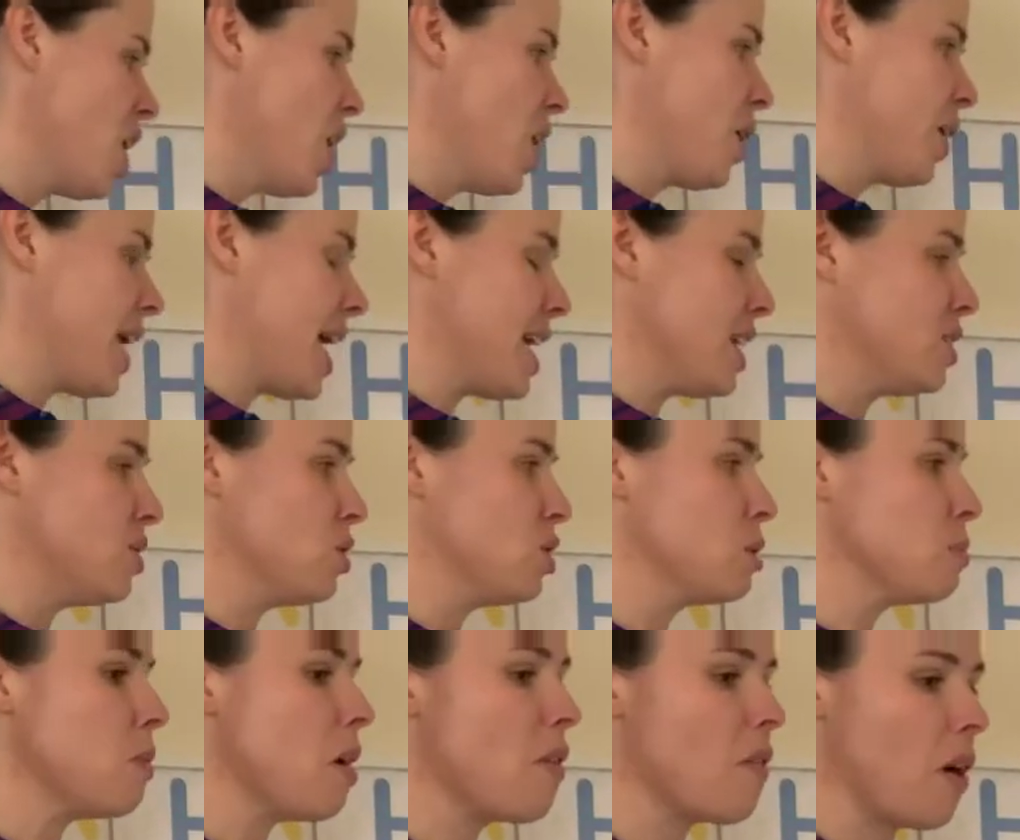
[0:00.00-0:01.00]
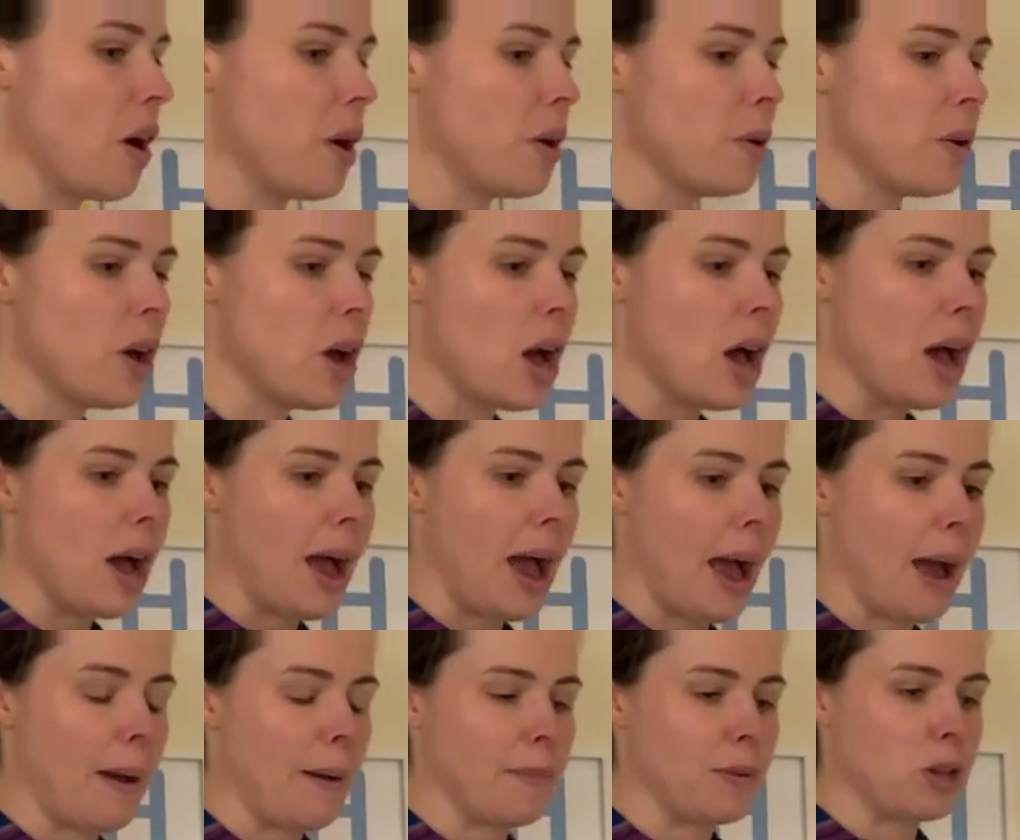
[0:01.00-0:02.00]
Okay, so tomorrow
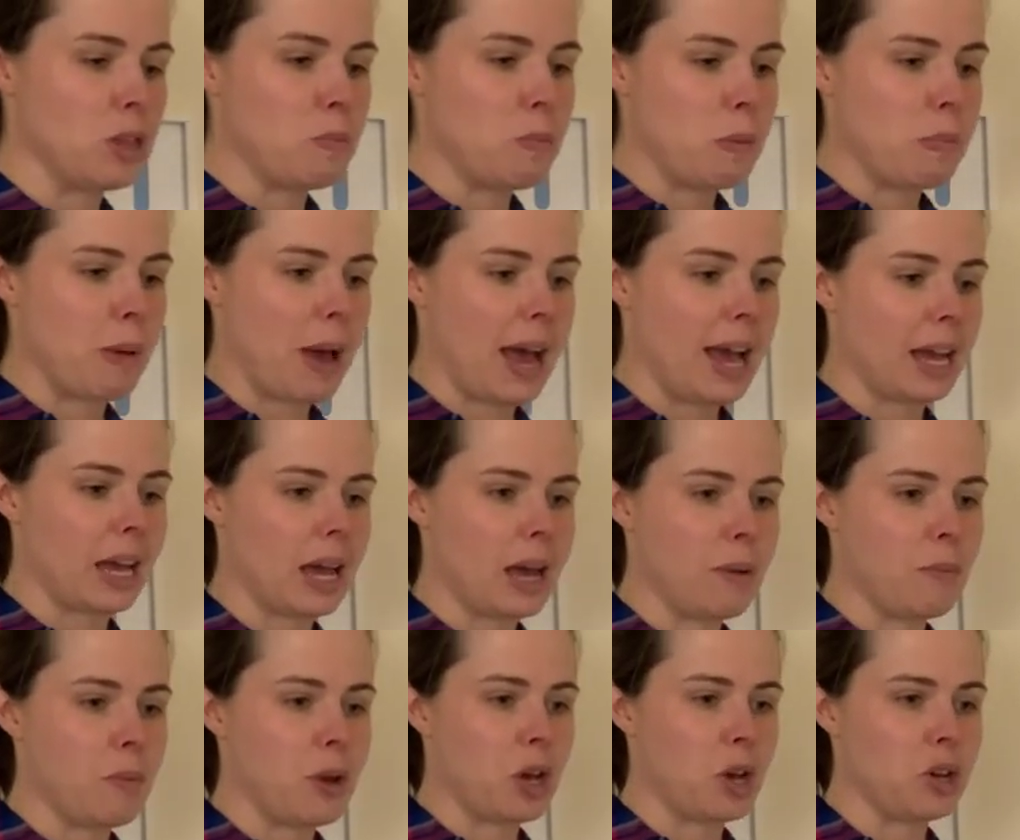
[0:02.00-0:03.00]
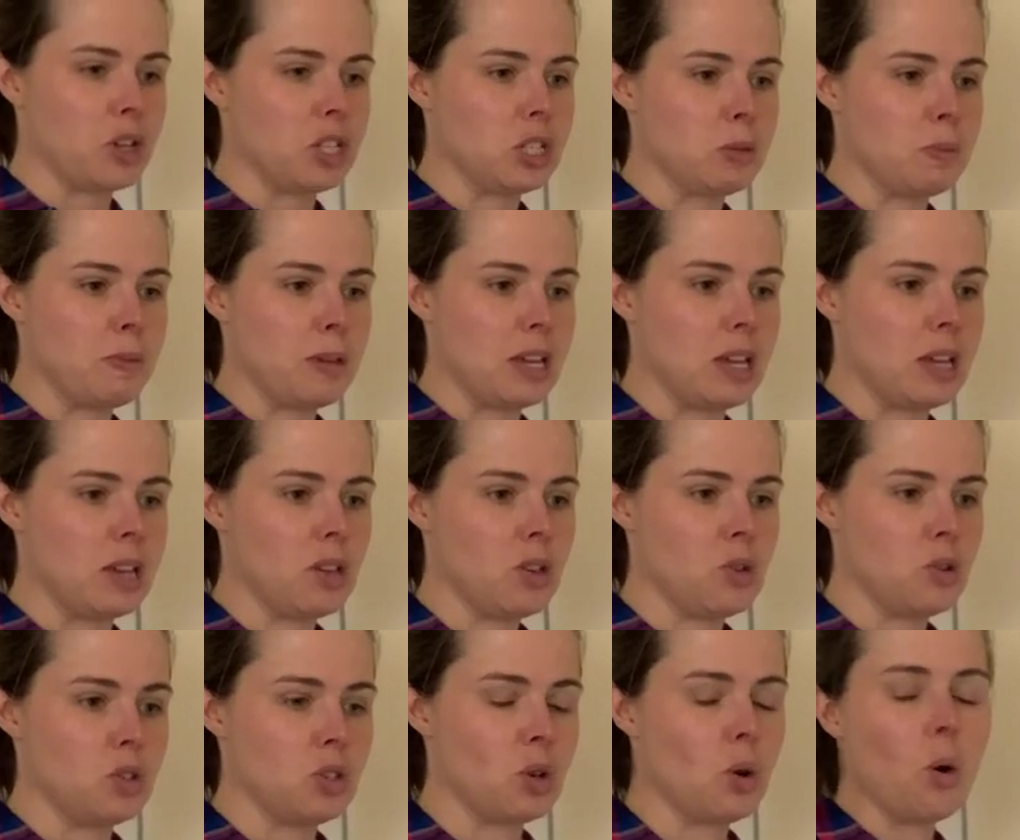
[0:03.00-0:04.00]
I'm going to be back and we're going to be
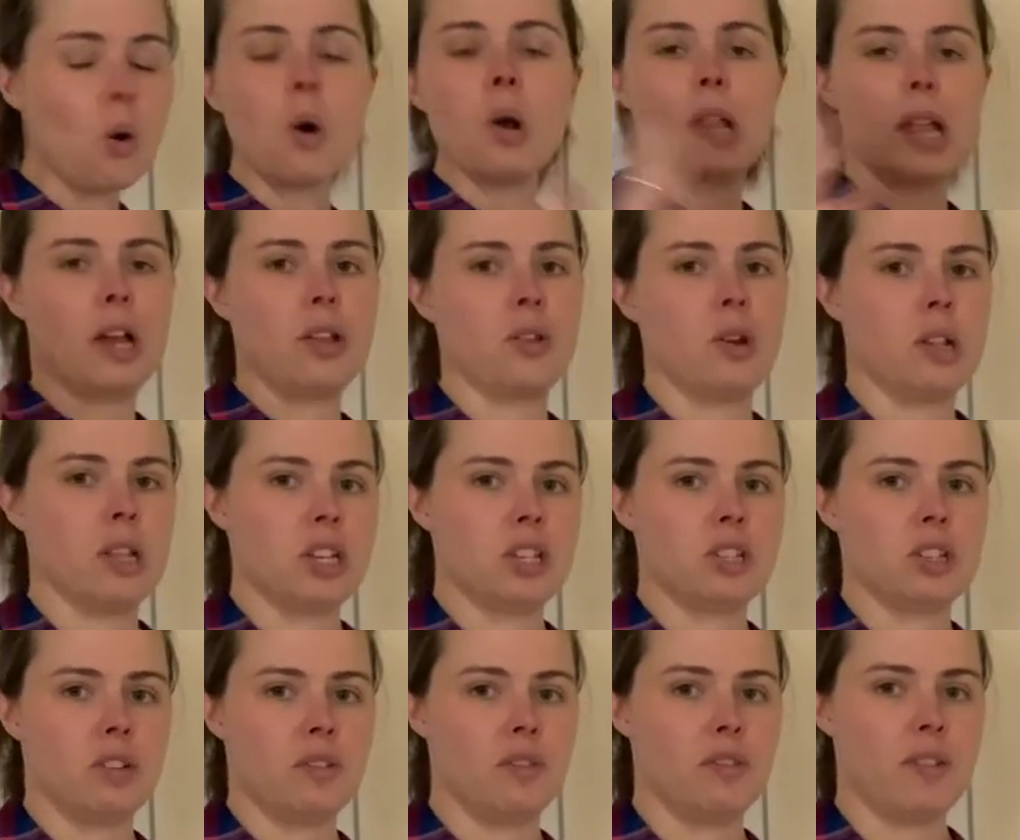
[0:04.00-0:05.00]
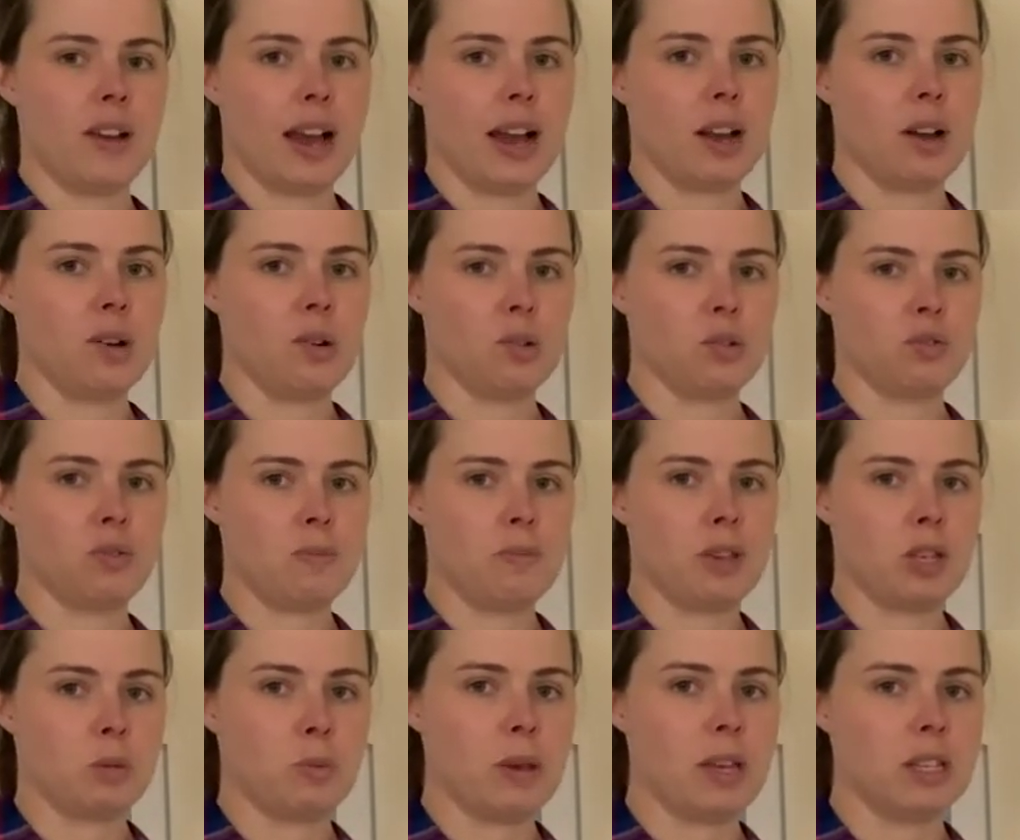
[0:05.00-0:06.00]
using all our knowledge of angles from
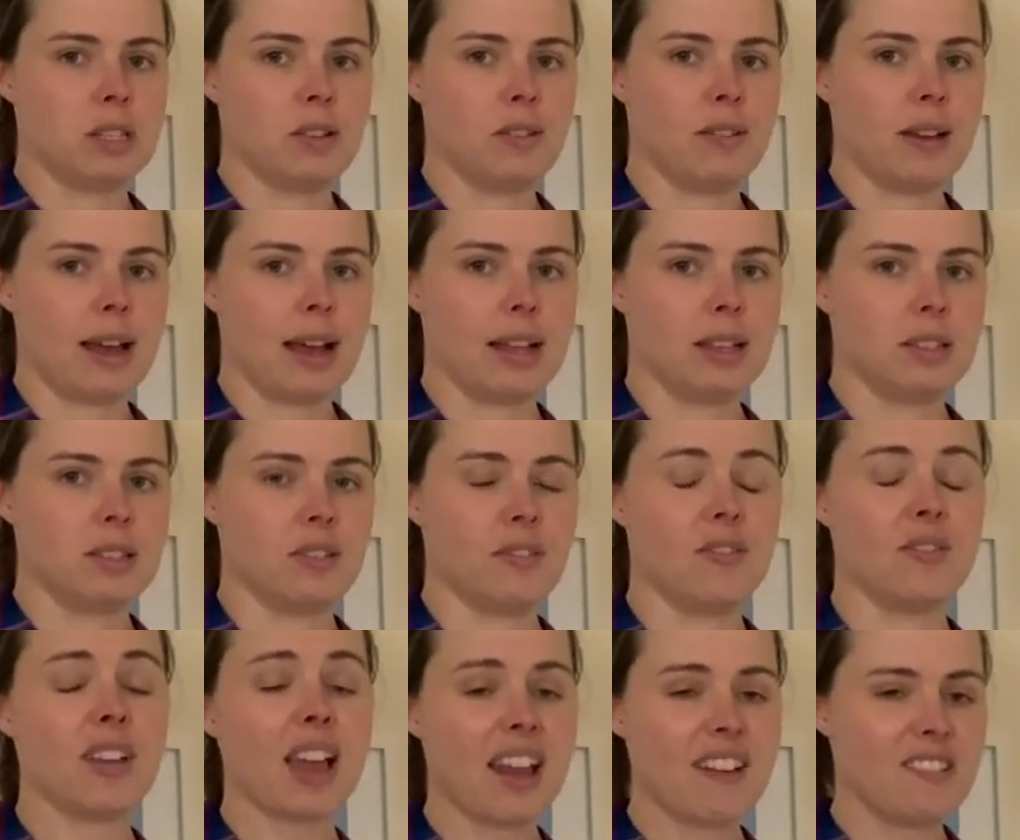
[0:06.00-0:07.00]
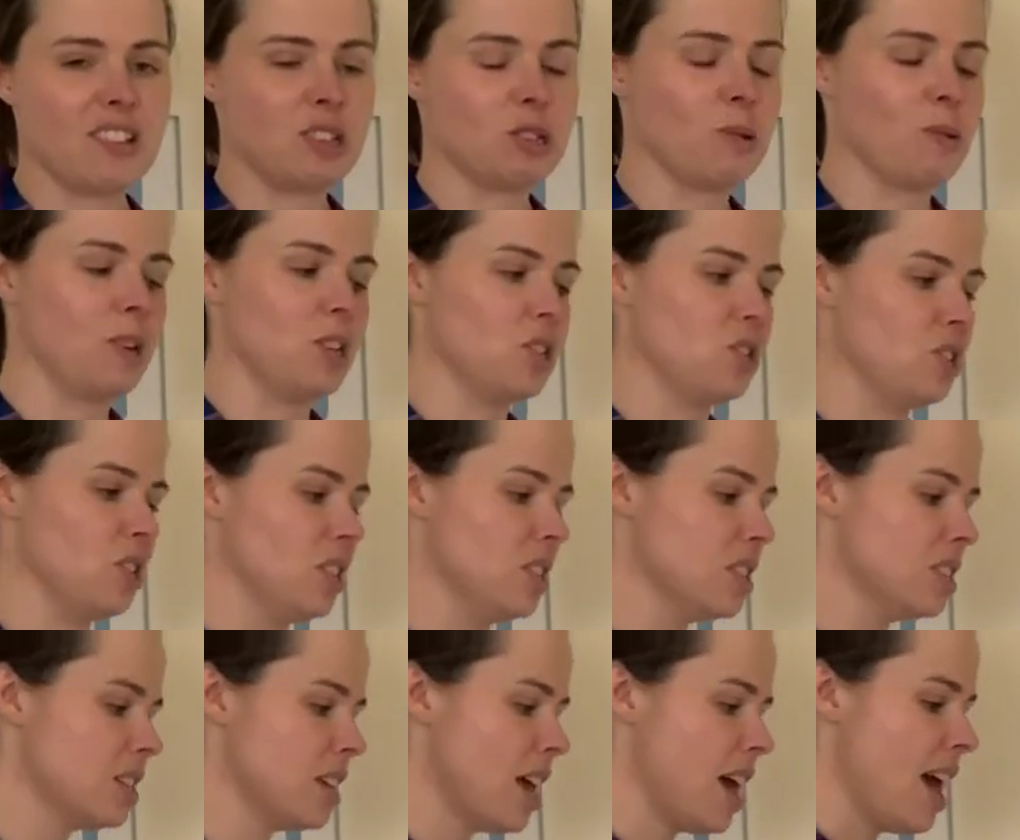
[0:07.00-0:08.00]
this week to answer various
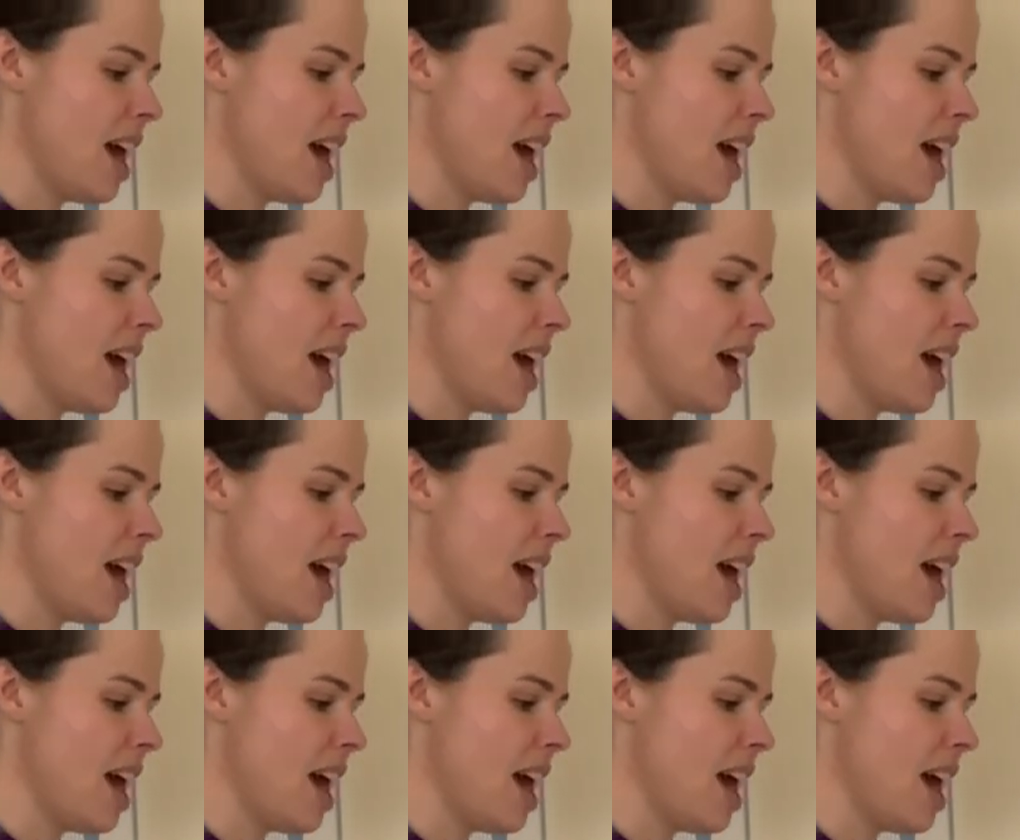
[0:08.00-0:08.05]
questions.